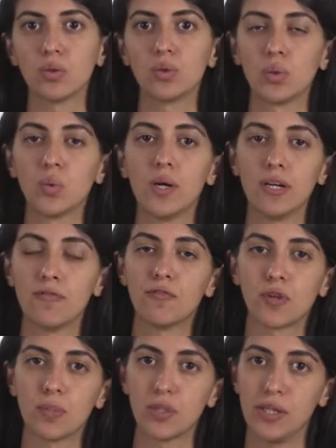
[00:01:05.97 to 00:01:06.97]
through an
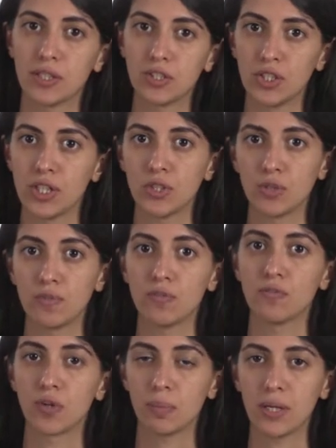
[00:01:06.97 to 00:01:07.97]
informal exchange of
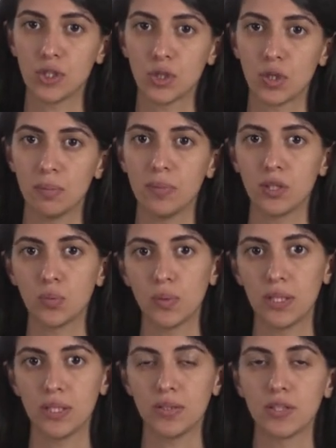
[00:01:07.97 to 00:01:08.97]
information
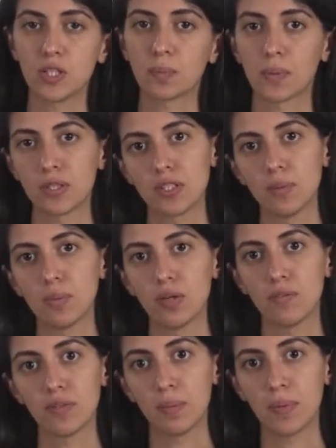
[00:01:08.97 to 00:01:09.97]
between the responsible
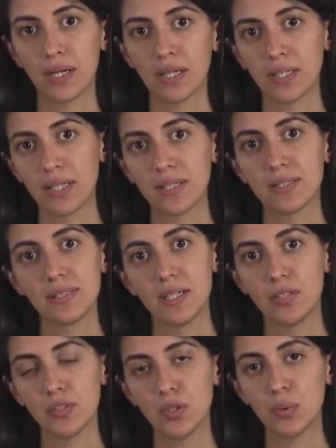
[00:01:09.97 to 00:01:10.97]
of the marketing and
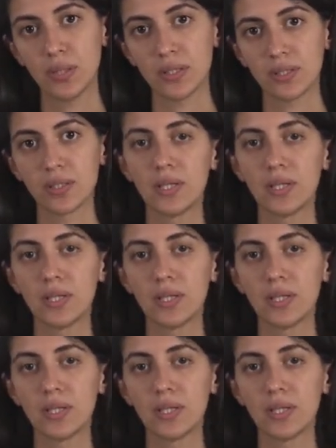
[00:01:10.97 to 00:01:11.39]
sales unit